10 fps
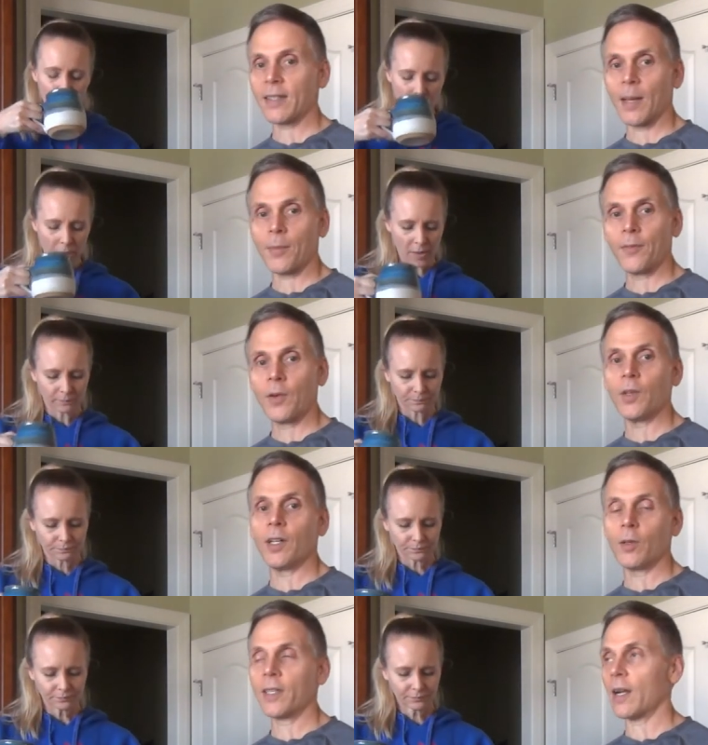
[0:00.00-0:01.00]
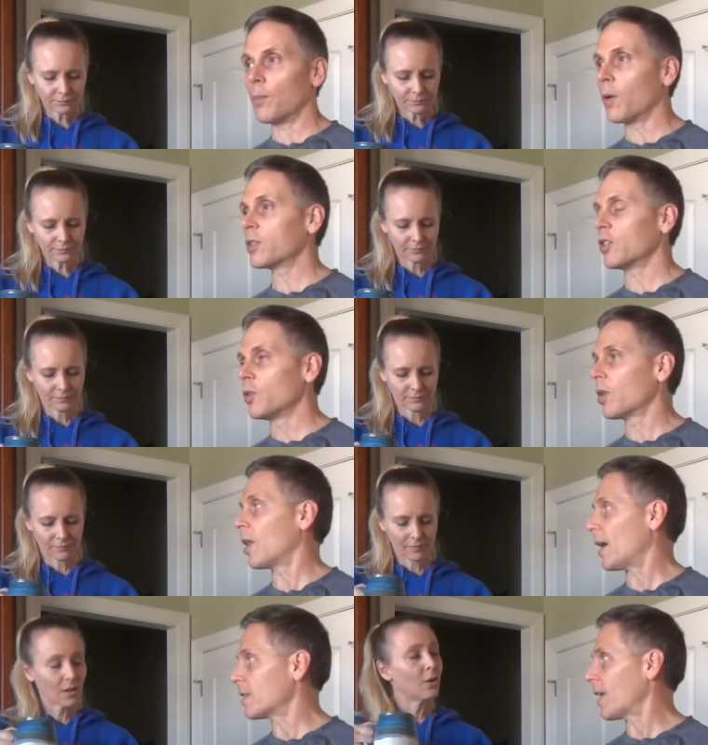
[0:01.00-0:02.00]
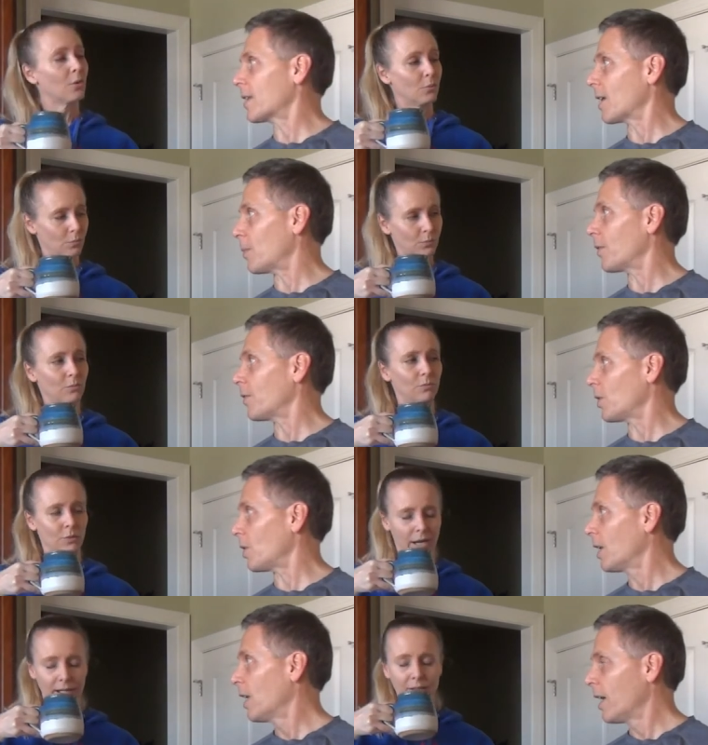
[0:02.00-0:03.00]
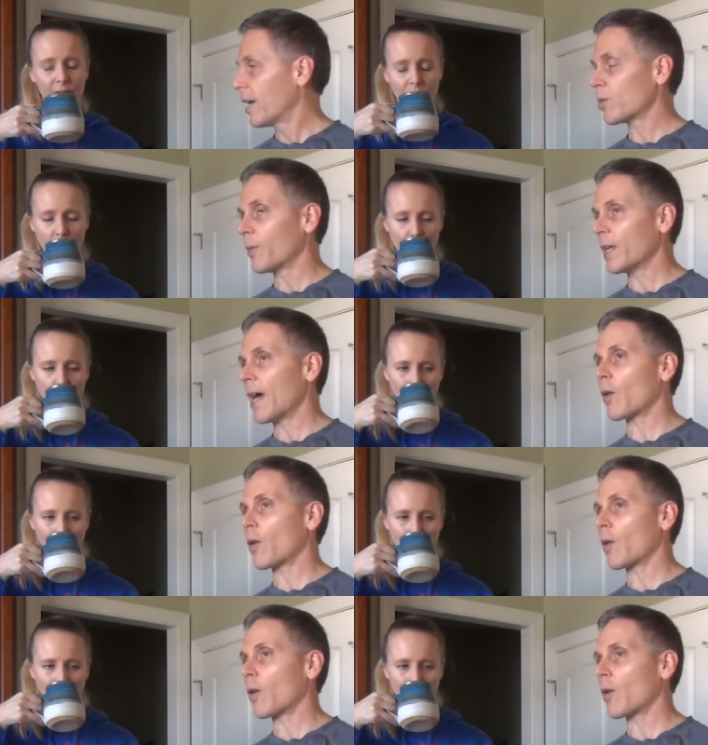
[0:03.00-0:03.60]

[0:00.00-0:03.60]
Speaker 1: type of food and knows how to most utilize that type of food. Right. So when we add